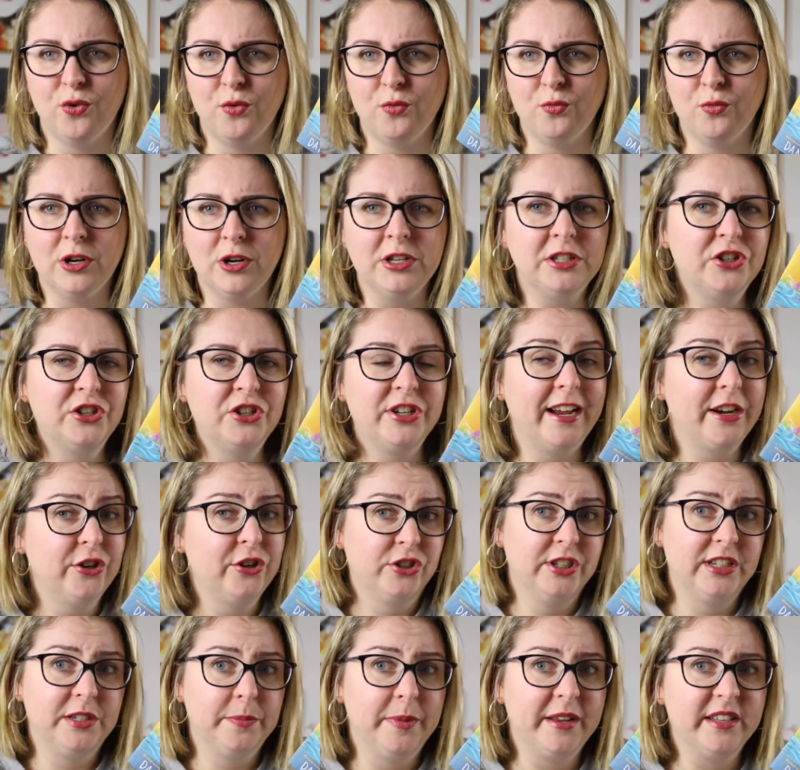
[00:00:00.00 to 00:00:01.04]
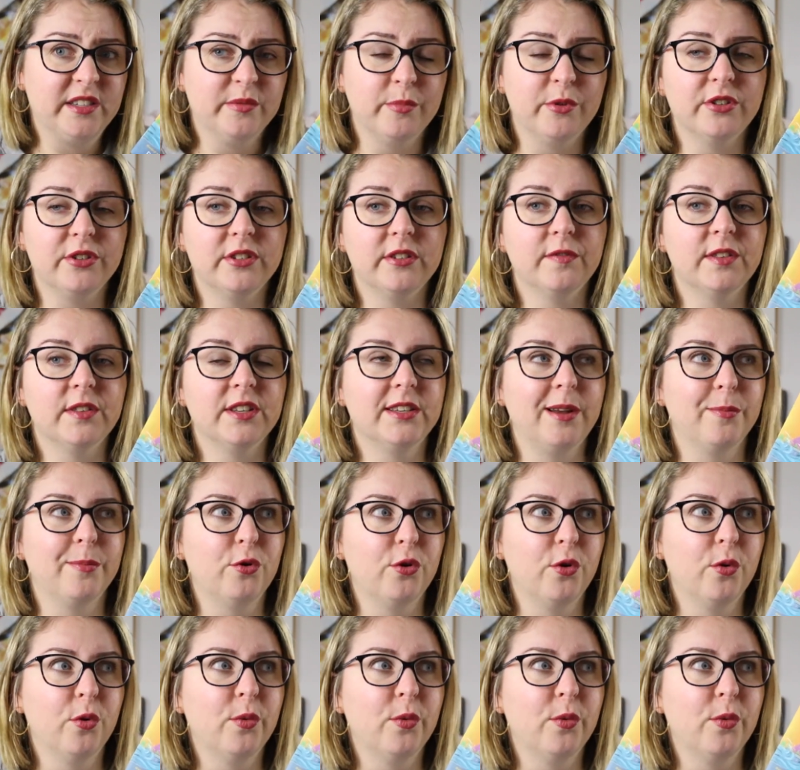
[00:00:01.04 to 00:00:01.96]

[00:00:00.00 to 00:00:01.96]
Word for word: wants. She actually spends most of the summer